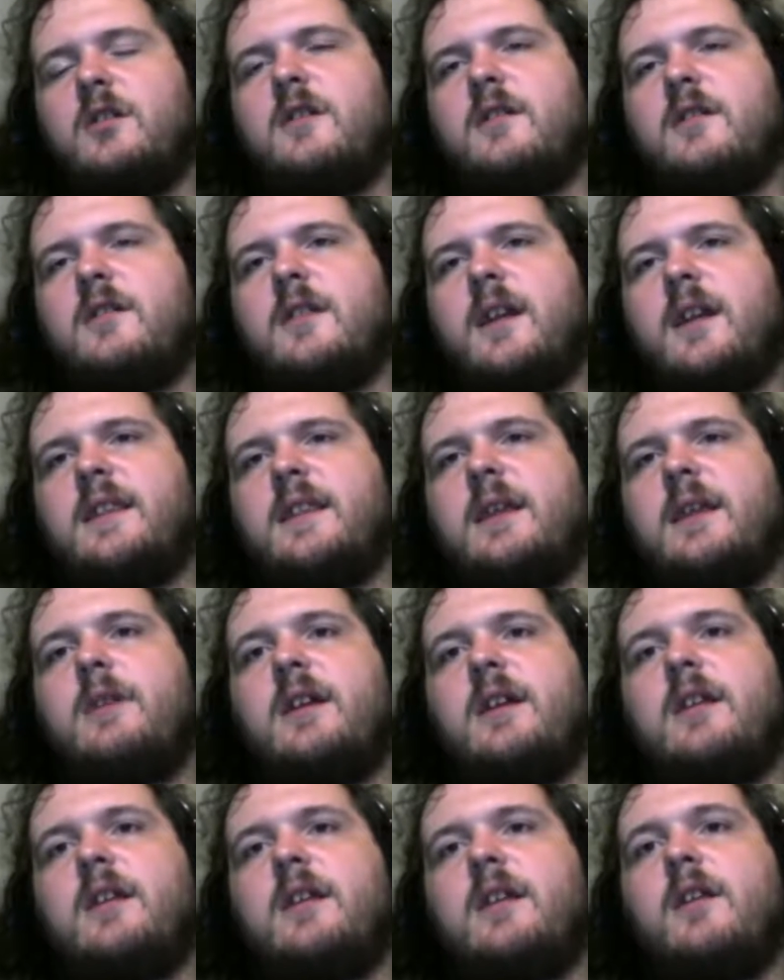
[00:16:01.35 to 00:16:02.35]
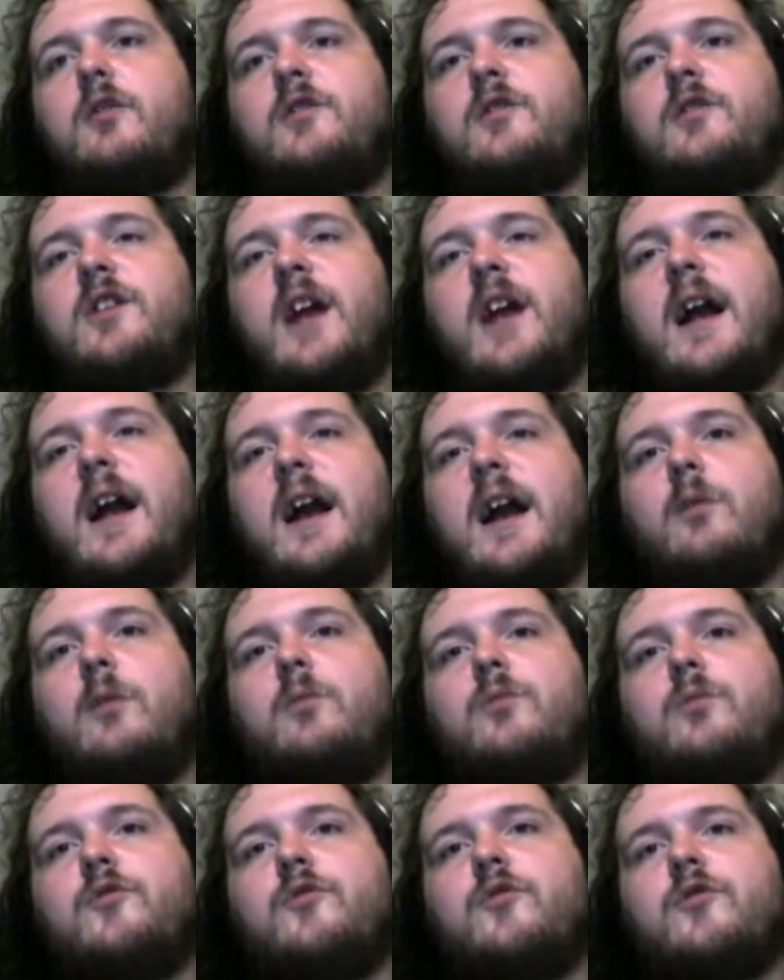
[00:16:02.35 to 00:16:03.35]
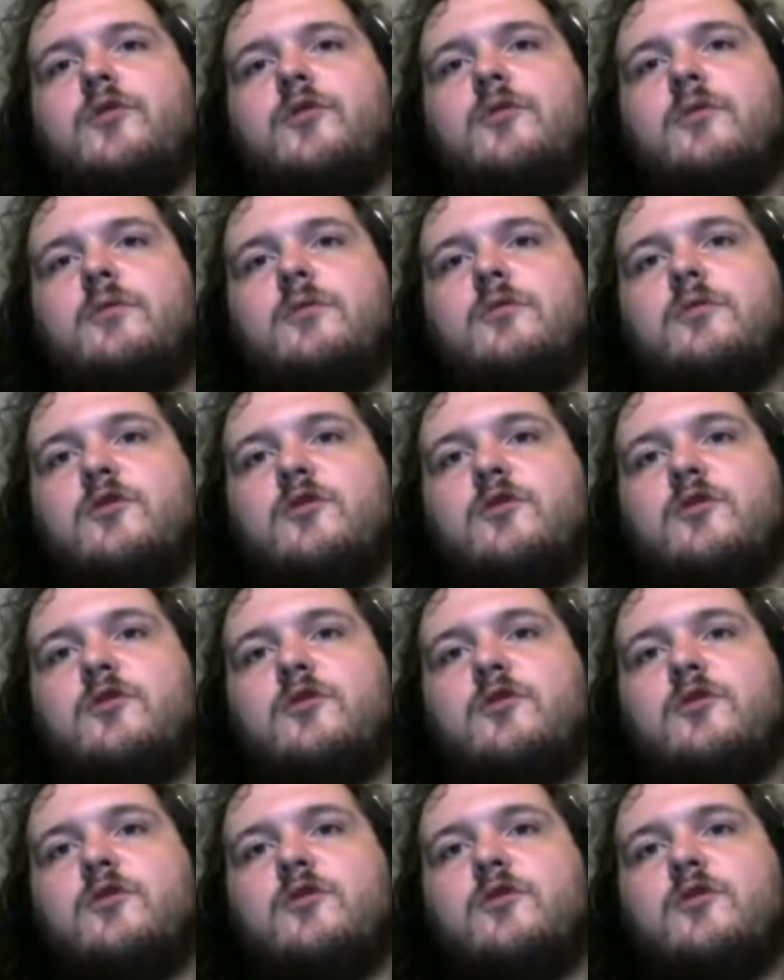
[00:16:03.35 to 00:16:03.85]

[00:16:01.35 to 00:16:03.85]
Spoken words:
Like they were locked in a house, just a